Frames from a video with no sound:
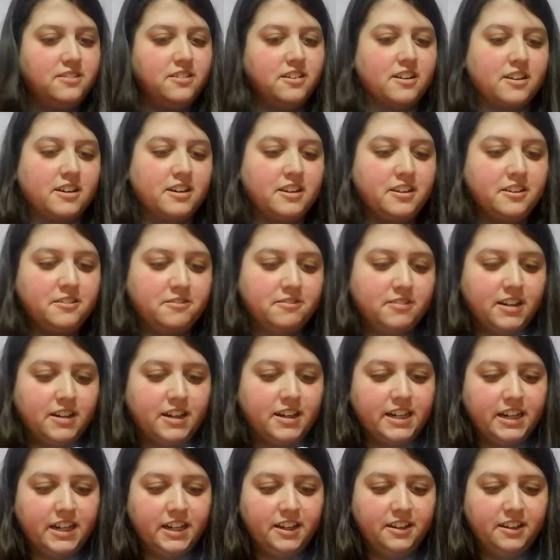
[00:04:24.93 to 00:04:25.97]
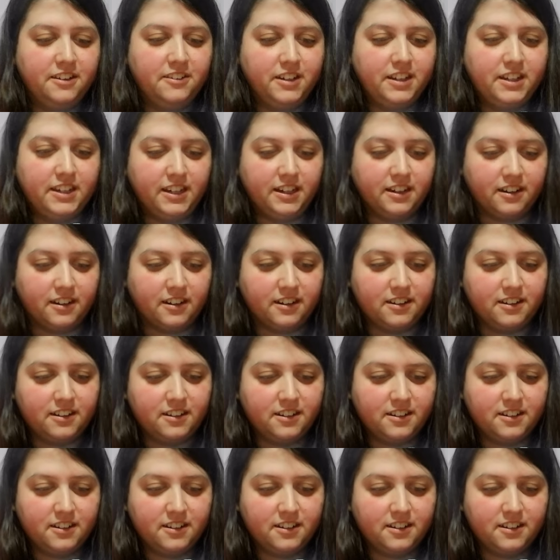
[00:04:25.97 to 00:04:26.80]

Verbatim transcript: are you? Why are you here?